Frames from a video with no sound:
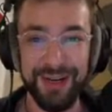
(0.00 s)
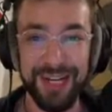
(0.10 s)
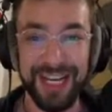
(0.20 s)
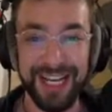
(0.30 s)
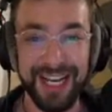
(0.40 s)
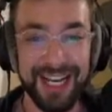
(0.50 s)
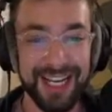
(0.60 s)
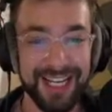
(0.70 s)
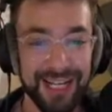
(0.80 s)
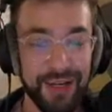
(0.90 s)
We had
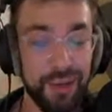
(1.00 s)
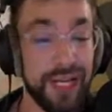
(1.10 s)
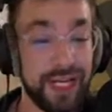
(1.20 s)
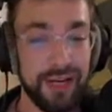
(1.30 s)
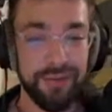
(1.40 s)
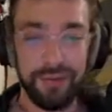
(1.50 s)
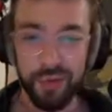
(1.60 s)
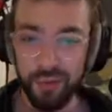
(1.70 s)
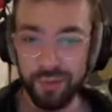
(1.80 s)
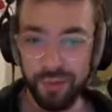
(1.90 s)
a
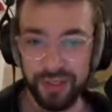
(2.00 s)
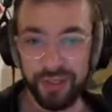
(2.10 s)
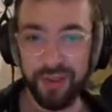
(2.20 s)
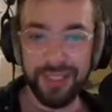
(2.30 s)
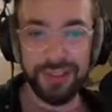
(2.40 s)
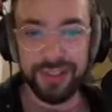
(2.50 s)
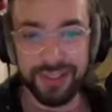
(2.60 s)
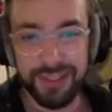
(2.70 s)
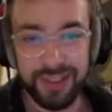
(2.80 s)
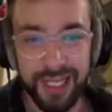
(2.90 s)
few
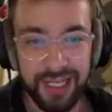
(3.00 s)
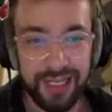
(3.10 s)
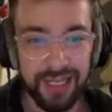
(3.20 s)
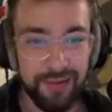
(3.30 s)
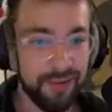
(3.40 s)
questions that